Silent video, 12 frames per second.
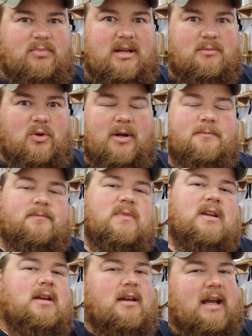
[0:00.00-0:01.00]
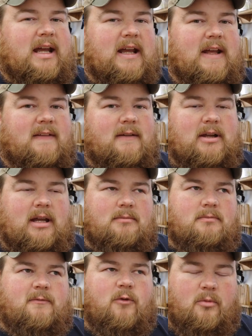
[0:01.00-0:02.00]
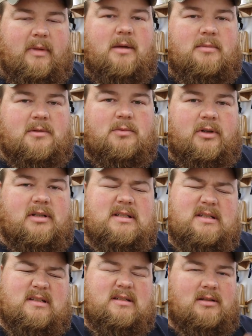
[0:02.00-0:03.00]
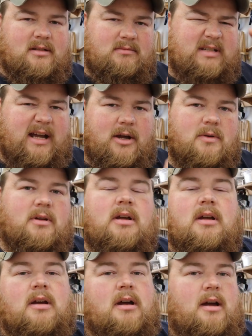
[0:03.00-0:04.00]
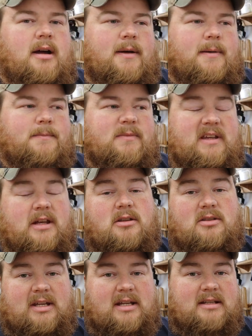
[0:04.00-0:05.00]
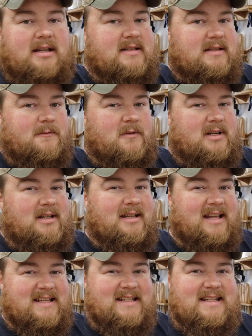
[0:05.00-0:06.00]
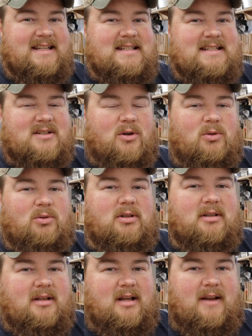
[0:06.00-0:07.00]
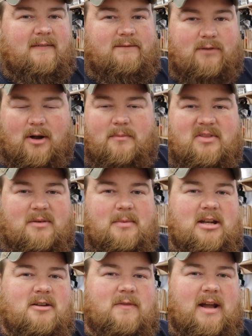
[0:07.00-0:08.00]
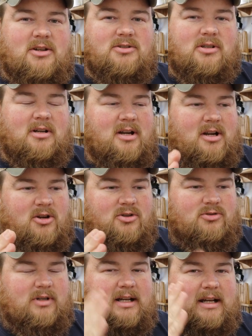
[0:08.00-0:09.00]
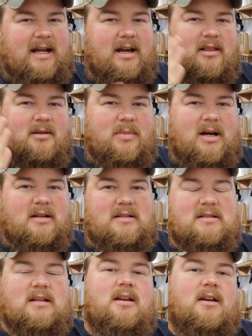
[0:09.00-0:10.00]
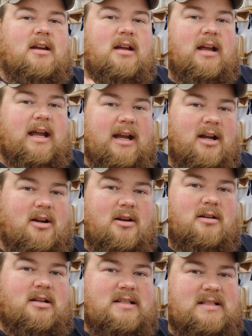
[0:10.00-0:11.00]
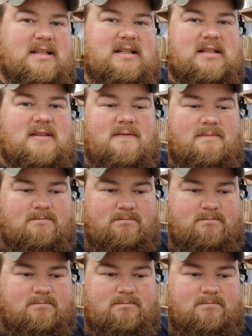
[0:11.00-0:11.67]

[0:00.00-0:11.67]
Big boy. And, okay, format big boy. It's still a diode. Um, the other thing that is different is it is sold from the manufacturer straight out of the box. Air assist,